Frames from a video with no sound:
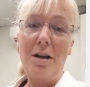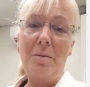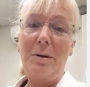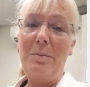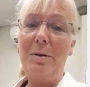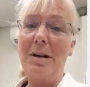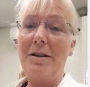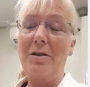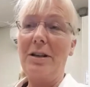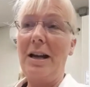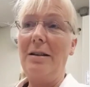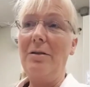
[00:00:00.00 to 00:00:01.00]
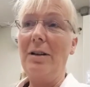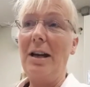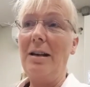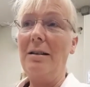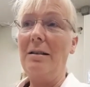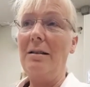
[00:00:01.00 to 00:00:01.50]
people are not
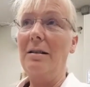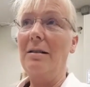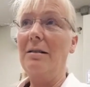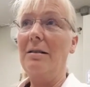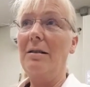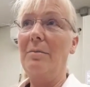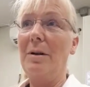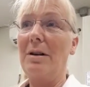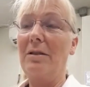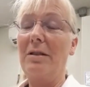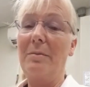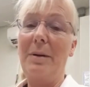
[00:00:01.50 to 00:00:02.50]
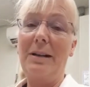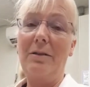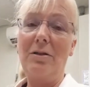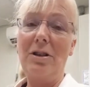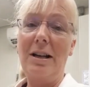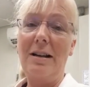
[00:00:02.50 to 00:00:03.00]
educated about the
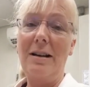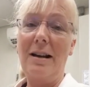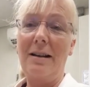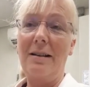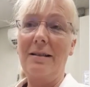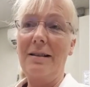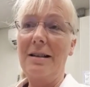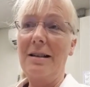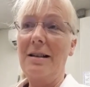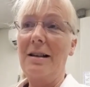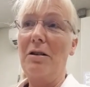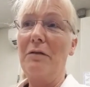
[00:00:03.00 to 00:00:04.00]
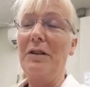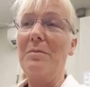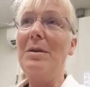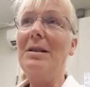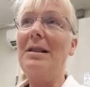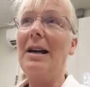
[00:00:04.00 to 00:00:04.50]
pathogen and are
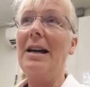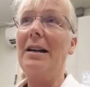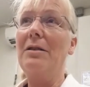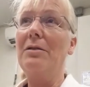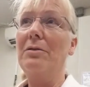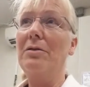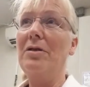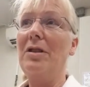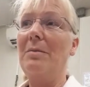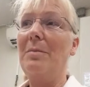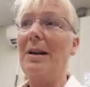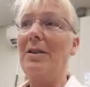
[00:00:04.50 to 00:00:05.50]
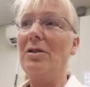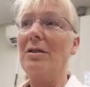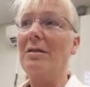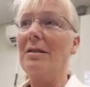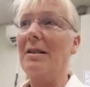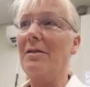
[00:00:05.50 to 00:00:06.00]
often misdiagnosed, and
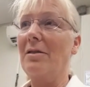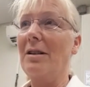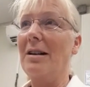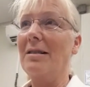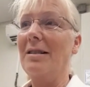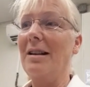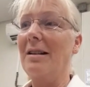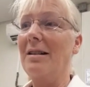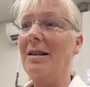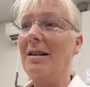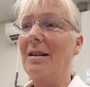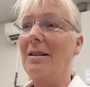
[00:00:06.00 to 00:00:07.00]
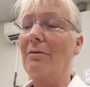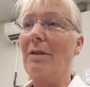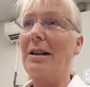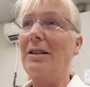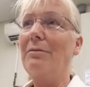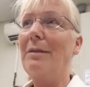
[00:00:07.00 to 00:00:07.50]
patients are not asking the
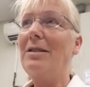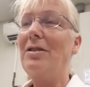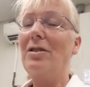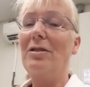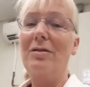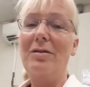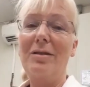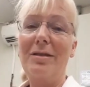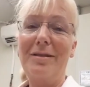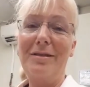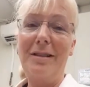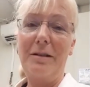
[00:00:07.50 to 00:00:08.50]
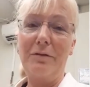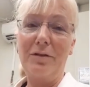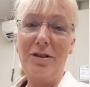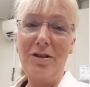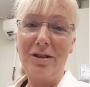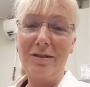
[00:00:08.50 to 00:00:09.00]
right questions. Their
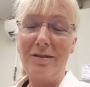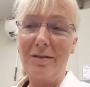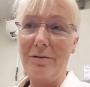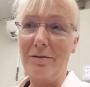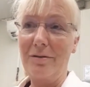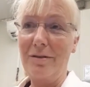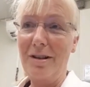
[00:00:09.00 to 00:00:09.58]
physicians don't